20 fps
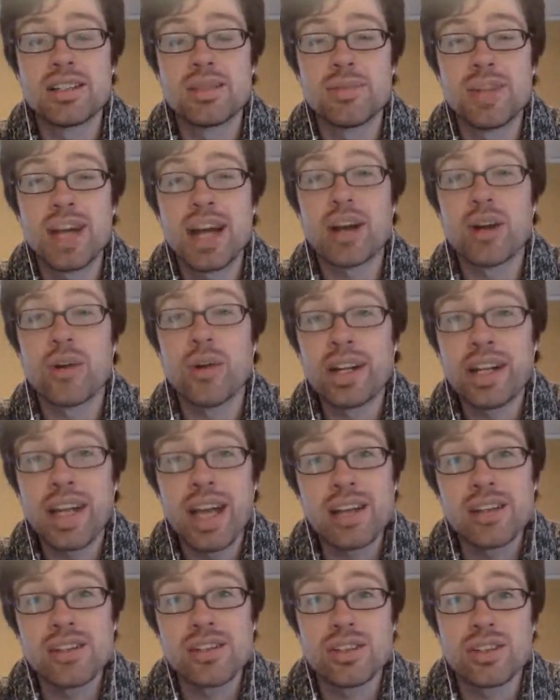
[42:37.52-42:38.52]
some not great
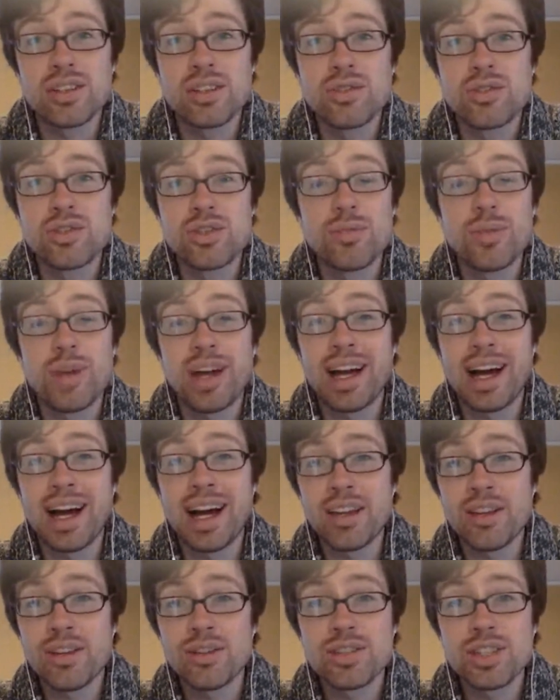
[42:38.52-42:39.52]
execution by
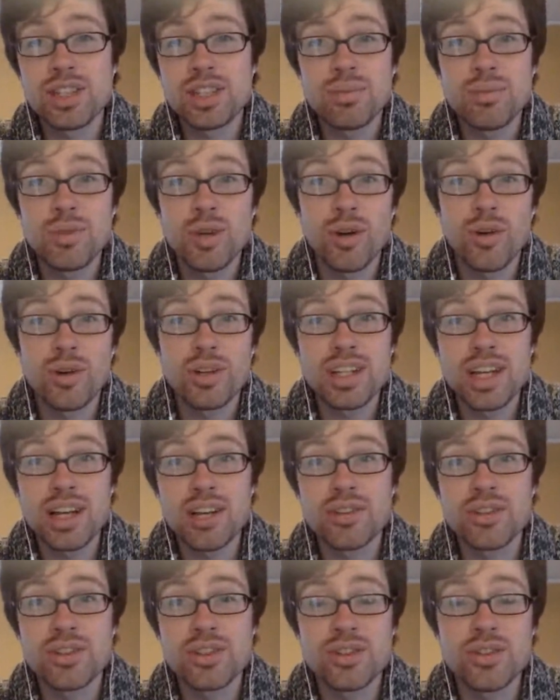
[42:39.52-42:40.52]
either team going
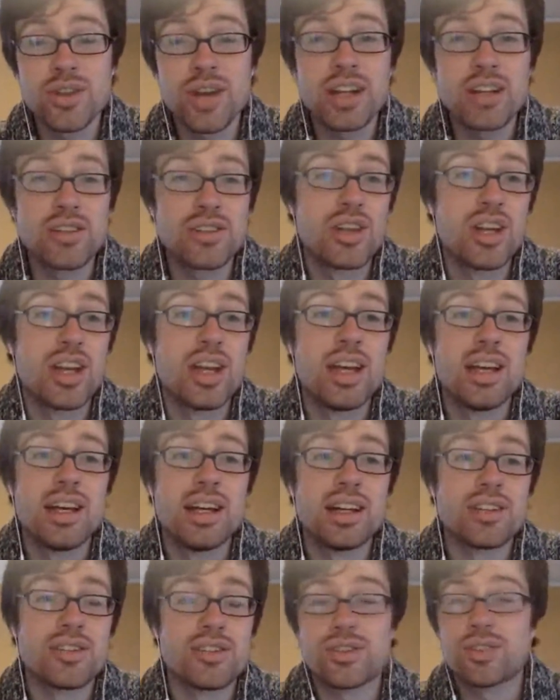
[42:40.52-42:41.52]
down the stretch.
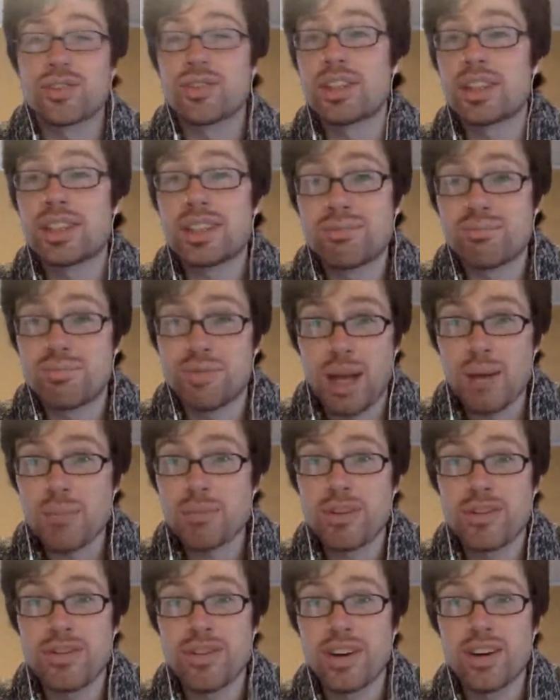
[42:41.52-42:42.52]
Certainly
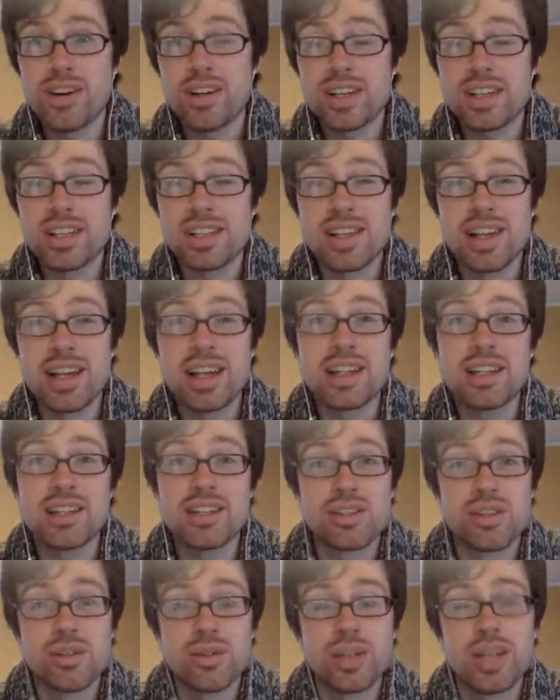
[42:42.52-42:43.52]
kept it very
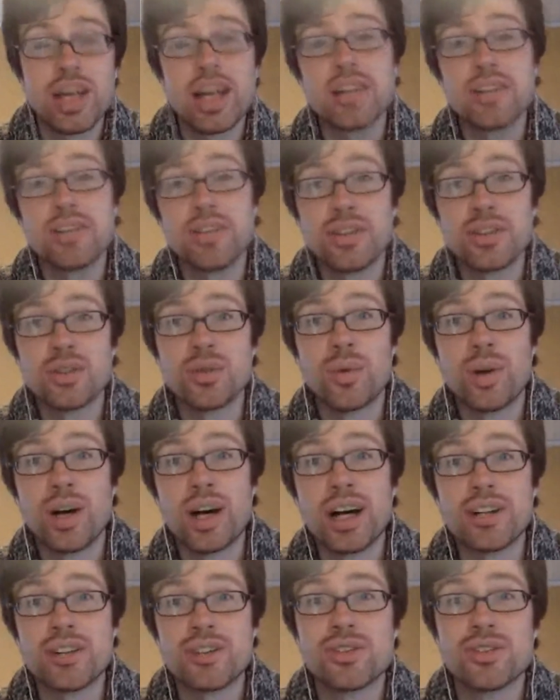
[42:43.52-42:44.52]
exciting, so a lot of fun to
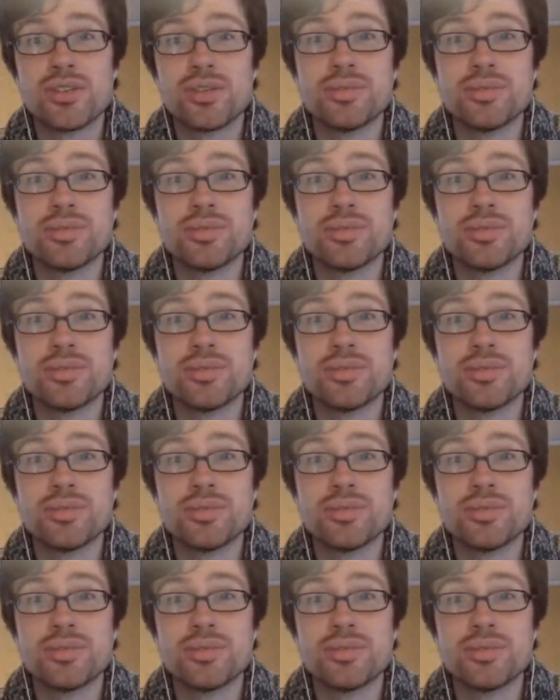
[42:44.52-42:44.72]
watch.